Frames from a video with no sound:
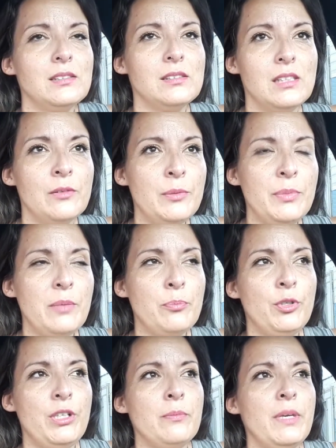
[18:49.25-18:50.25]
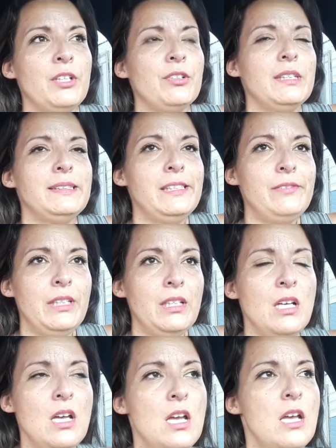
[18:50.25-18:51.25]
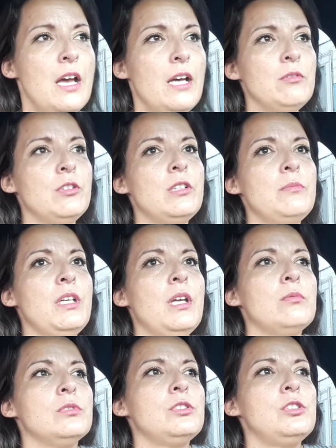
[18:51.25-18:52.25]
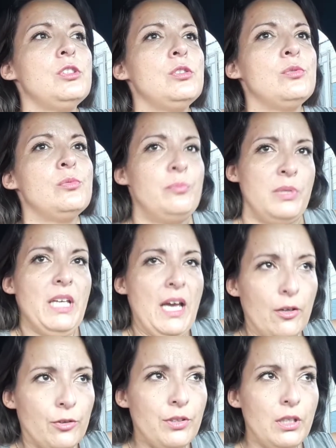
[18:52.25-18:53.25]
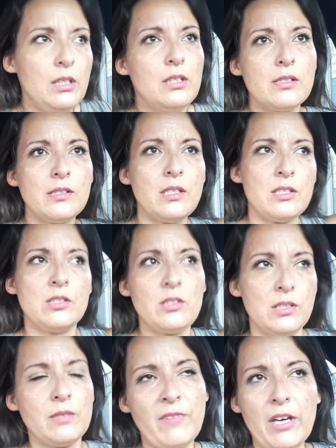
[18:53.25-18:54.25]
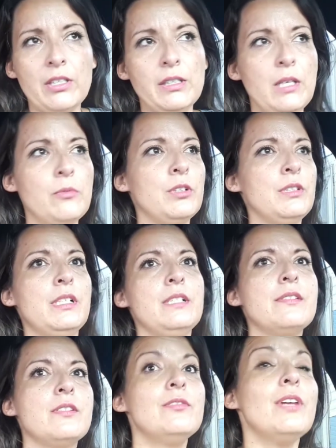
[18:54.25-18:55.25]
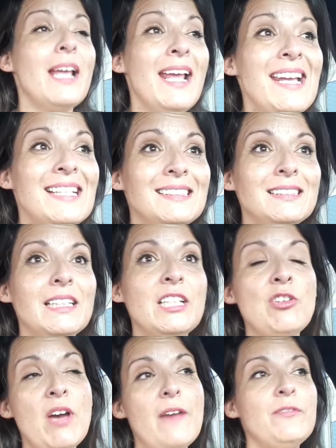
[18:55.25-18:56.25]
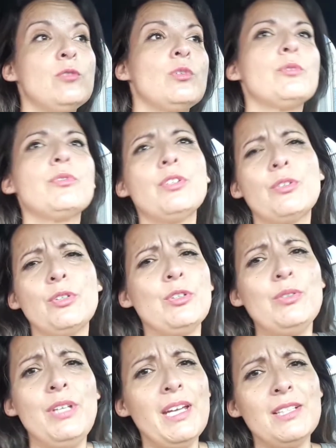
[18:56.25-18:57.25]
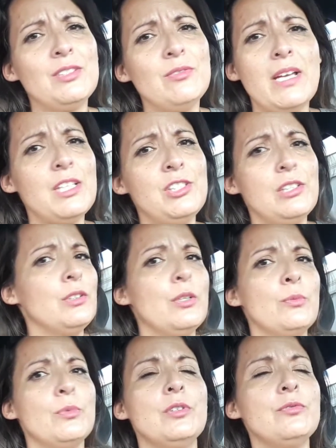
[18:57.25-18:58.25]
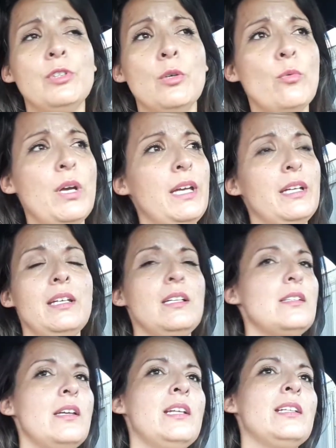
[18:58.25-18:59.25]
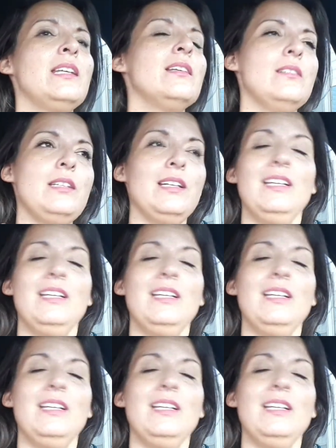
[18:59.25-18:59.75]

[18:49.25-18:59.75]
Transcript: I'm going to be put in my creativity. I'm going to be able to be healthy because it's very labor intensive, and you have to work with the crew. You can't do that shit lone wolf. No way. It'd kill you.